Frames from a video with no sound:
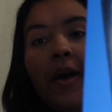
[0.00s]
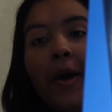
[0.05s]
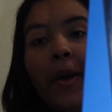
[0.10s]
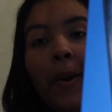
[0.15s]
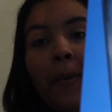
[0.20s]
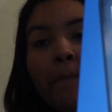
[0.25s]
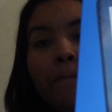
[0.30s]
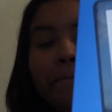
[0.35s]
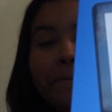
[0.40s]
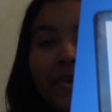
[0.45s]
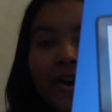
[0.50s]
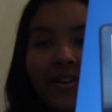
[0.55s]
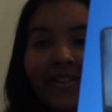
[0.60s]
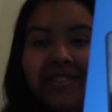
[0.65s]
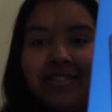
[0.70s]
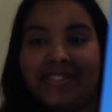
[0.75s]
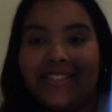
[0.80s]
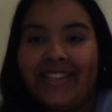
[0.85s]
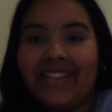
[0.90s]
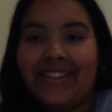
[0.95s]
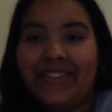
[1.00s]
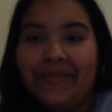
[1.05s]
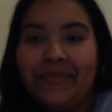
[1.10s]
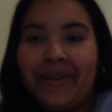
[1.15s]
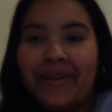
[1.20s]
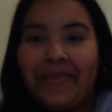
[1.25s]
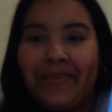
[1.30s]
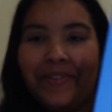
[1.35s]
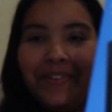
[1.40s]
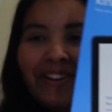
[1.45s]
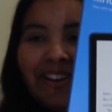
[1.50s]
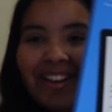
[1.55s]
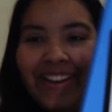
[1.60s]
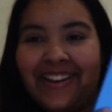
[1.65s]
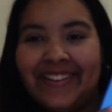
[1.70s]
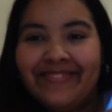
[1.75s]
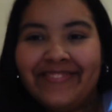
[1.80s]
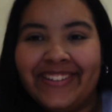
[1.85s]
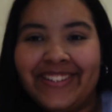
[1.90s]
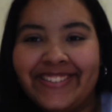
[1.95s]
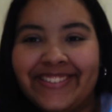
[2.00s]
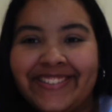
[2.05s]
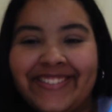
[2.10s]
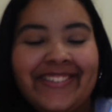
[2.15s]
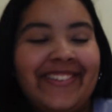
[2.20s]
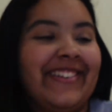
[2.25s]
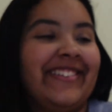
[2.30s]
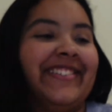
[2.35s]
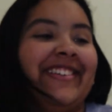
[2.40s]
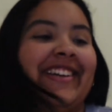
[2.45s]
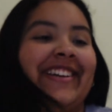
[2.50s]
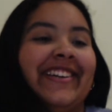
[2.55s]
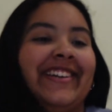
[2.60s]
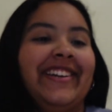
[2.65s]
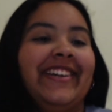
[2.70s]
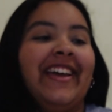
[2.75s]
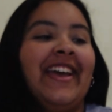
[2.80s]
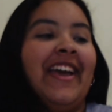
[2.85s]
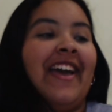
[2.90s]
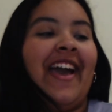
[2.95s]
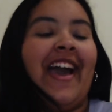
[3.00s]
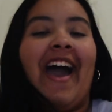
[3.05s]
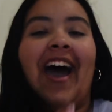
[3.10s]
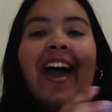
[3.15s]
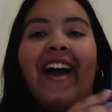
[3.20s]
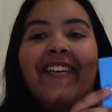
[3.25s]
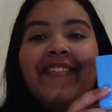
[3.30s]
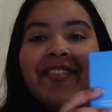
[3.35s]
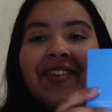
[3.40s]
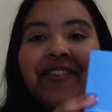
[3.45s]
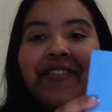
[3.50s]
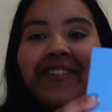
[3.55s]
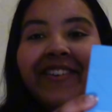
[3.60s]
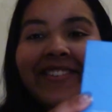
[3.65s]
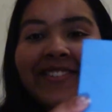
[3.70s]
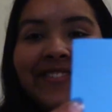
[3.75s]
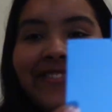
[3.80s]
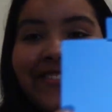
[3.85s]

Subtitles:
unbox the Kindle Paperwhite. I'm like so excited. I've always